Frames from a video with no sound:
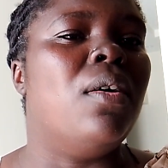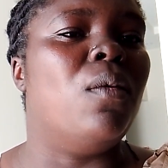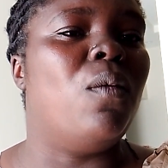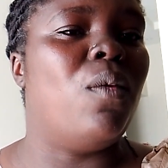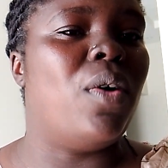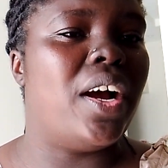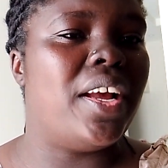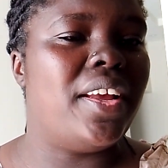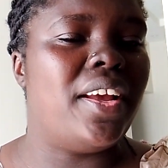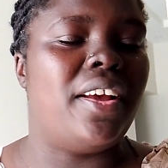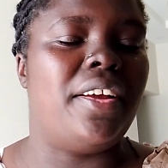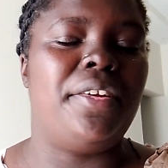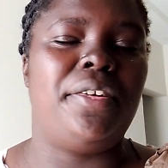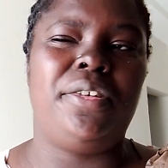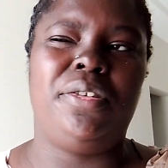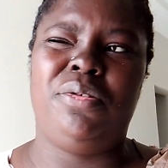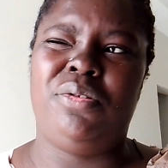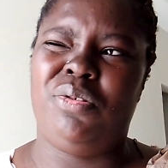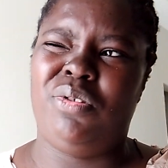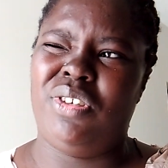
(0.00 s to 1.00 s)
Why
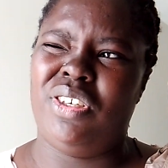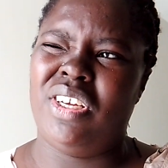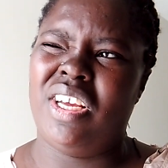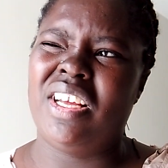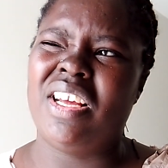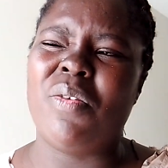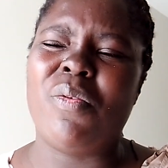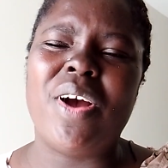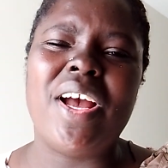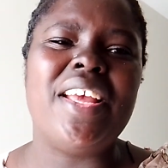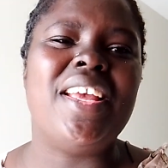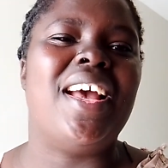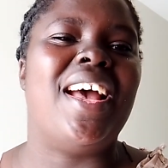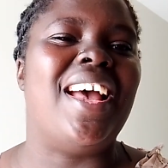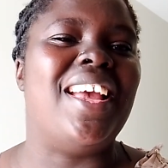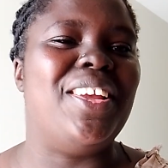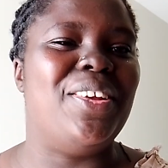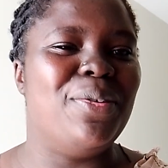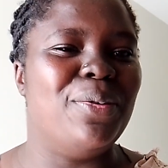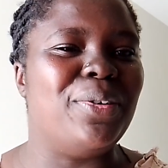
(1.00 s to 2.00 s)

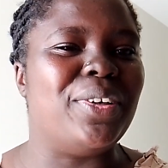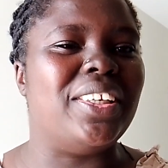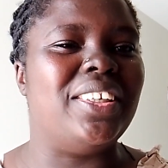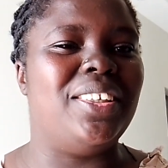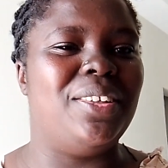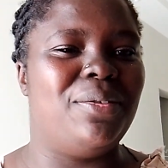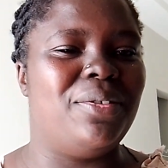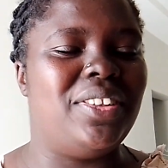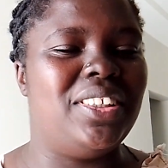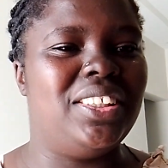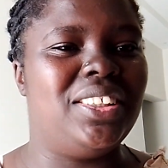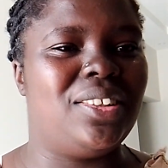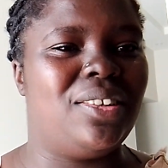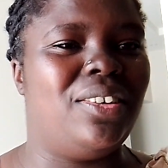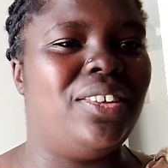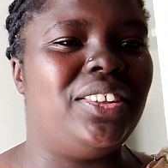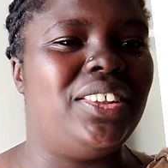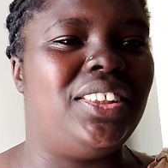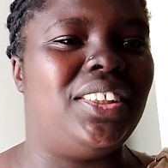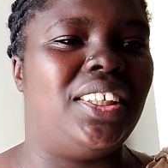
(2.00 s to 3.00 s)
are you renew this
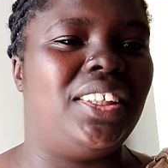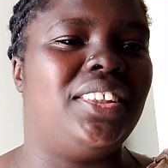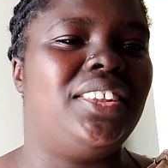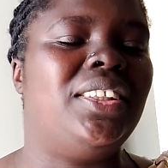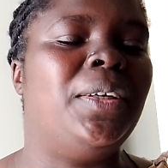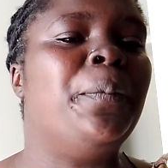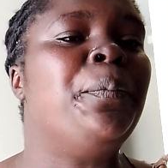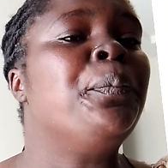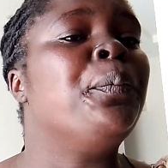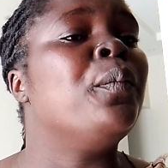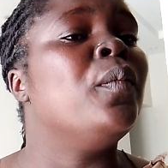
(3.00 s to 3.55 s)
contract?